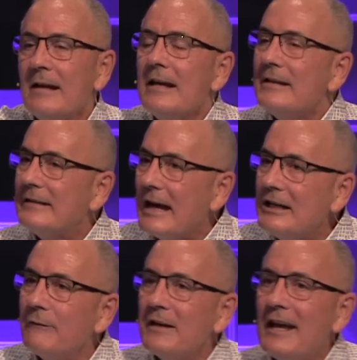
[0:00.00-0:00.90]

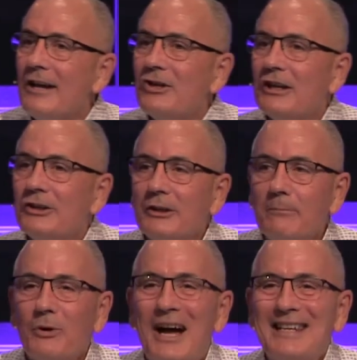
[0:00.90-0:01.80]
Sanctification is the
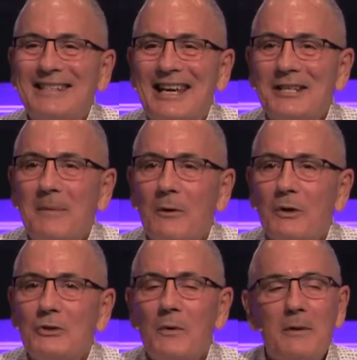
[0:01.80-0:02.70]
process by
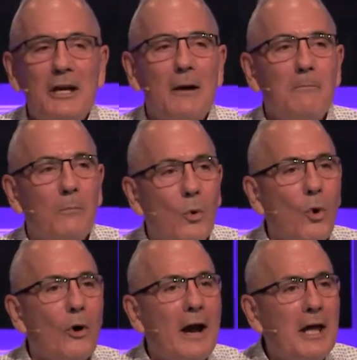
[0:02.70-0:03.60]
which we become
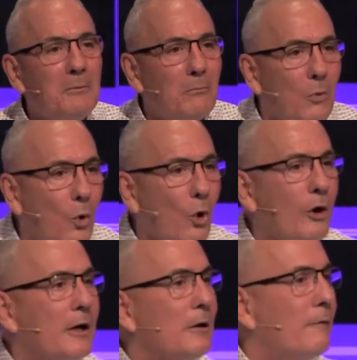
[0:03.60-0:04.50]
more and more
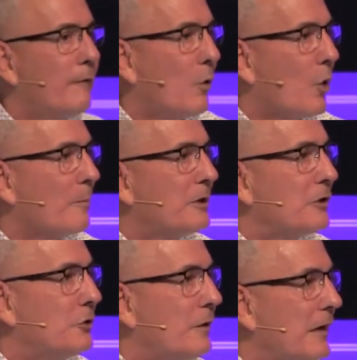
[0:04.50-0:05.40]
conformed
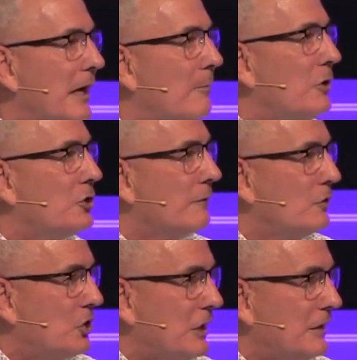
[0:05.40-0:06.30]
into the image of
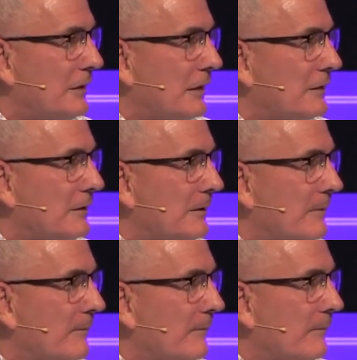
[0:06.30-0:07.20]
Jesus.
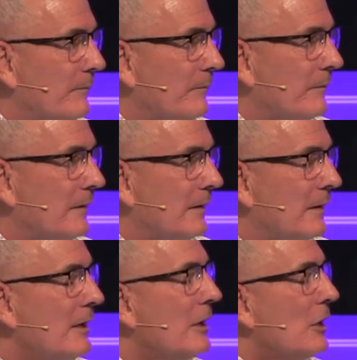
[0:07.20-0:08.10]

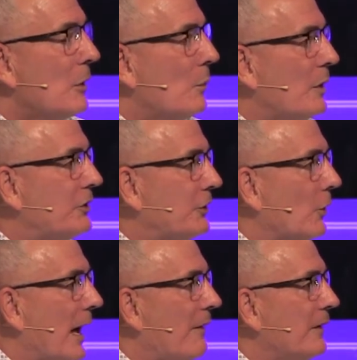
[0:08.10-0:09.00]
We
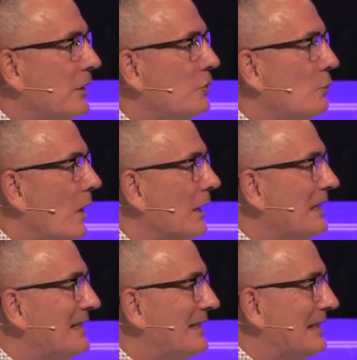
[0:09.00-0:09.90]
still have
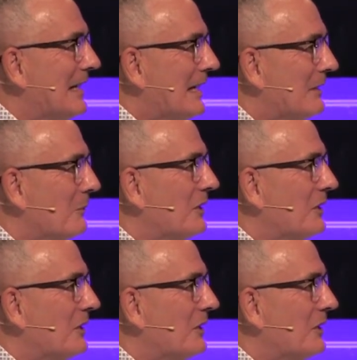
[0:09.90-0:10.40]
indwelling sin.